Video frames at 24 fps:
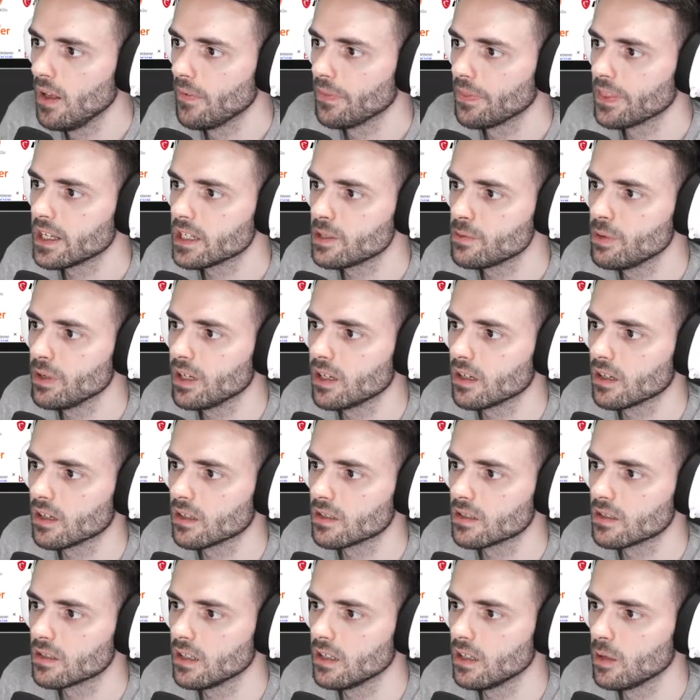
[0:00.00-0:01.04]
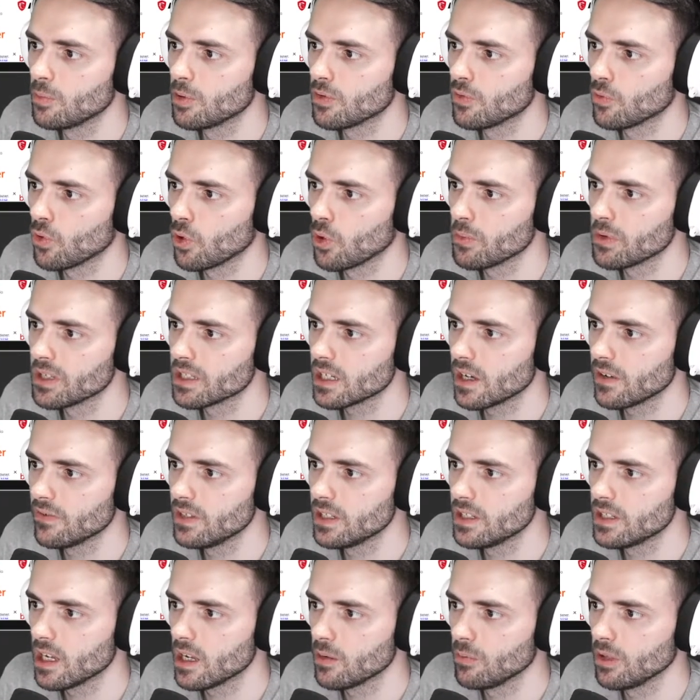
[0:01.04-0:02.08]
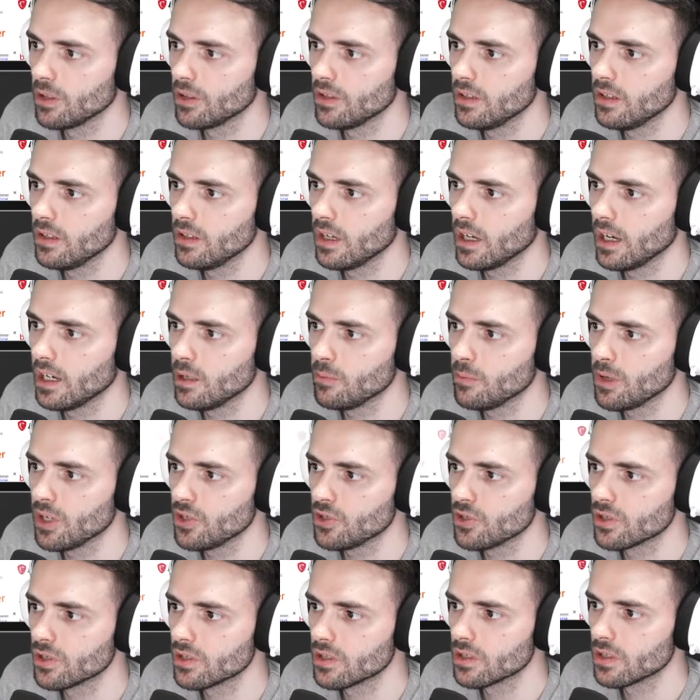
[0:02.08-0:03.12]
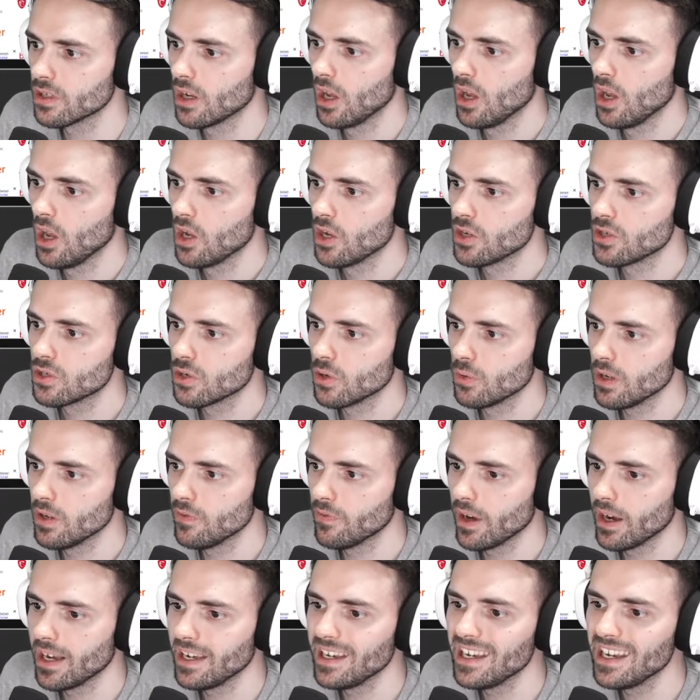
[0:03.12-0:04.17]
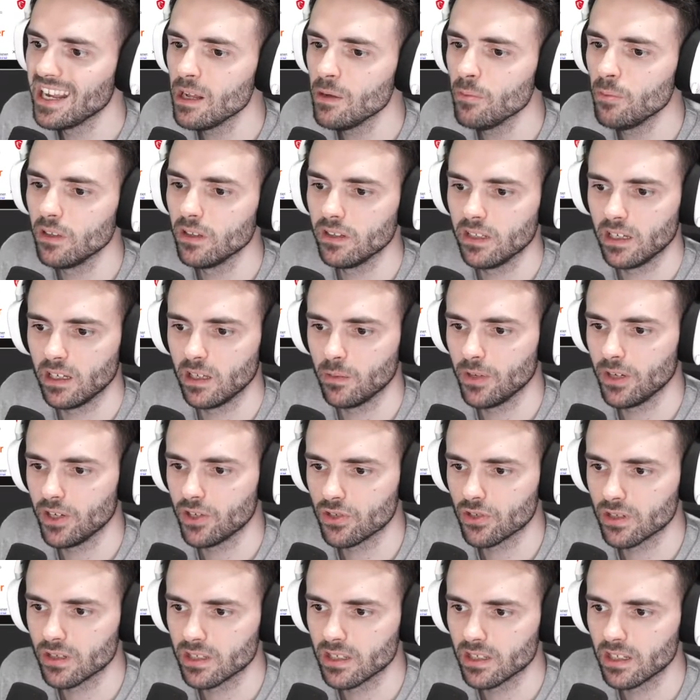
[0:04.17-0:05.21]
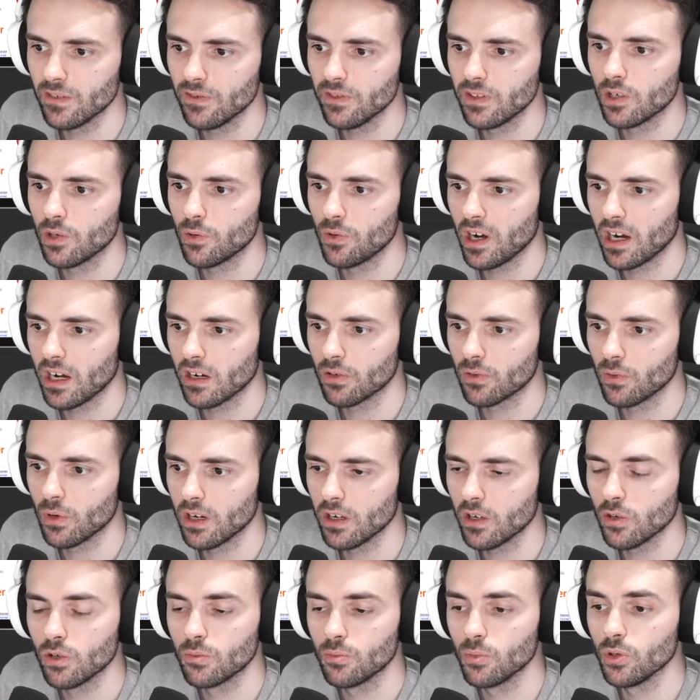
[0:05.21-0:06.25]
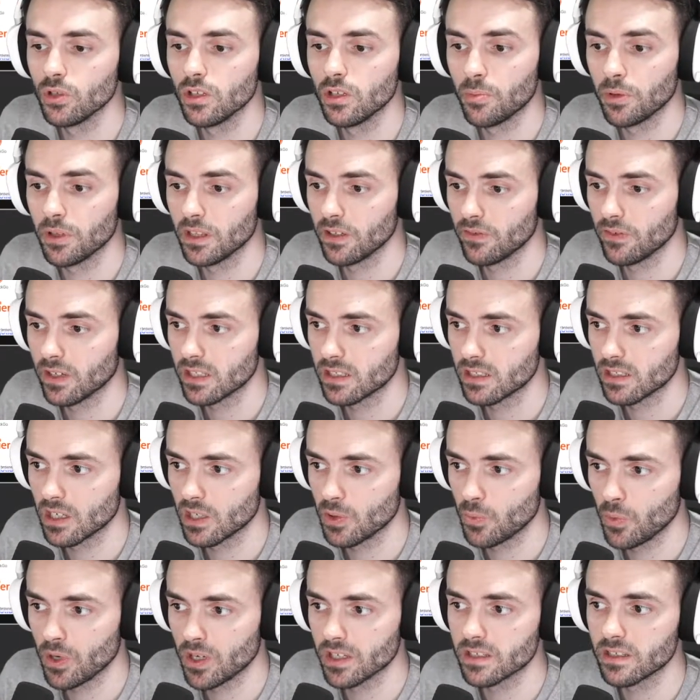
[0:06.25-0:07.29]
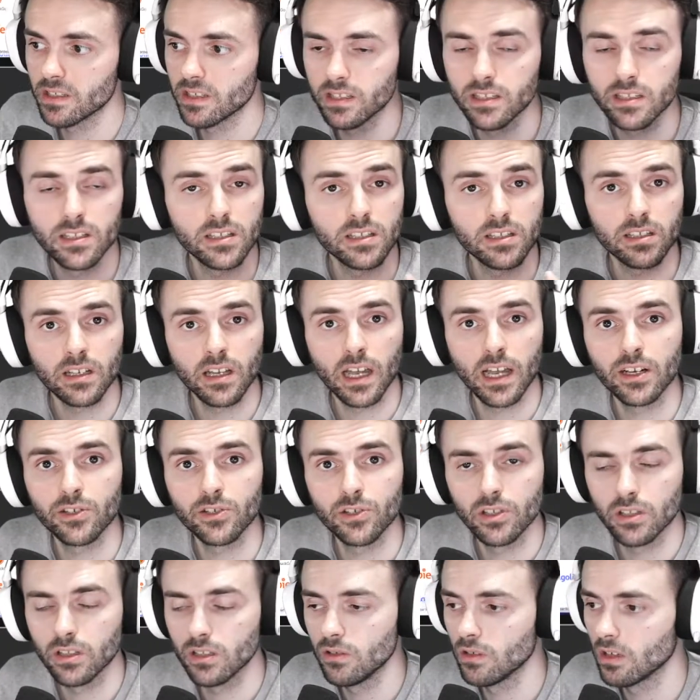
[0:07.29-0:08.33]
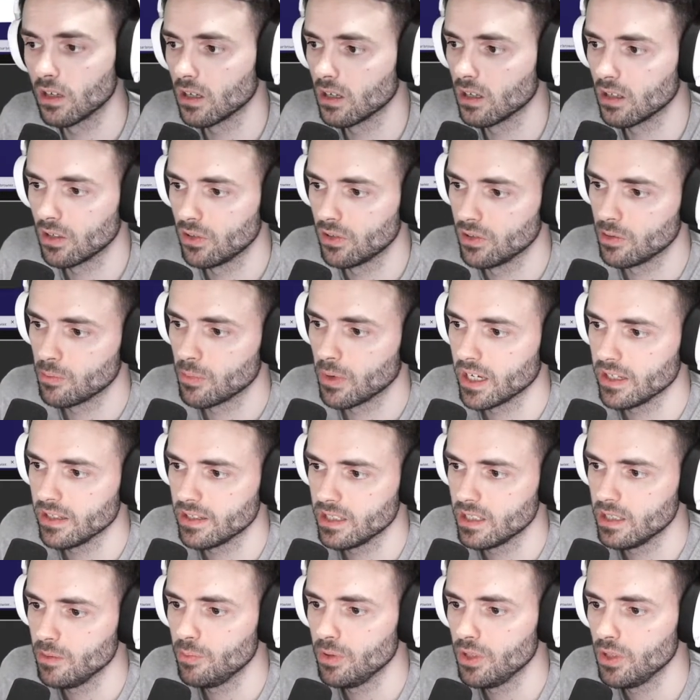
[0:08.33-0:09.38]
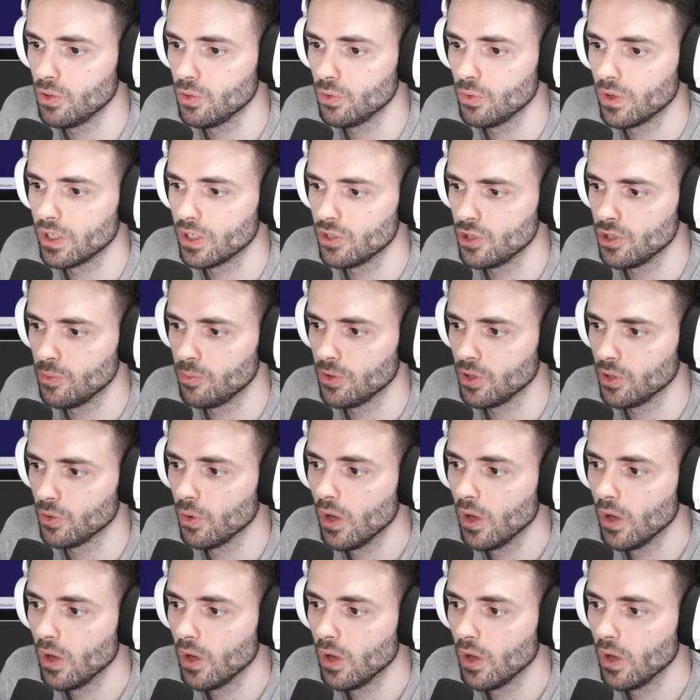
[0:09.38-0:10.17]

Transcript: That's because in the performance I've disabled the animations. So if I enable the animations, and if they're running on multiple devices at once, this is actually gonna hurt my CPU and GPU.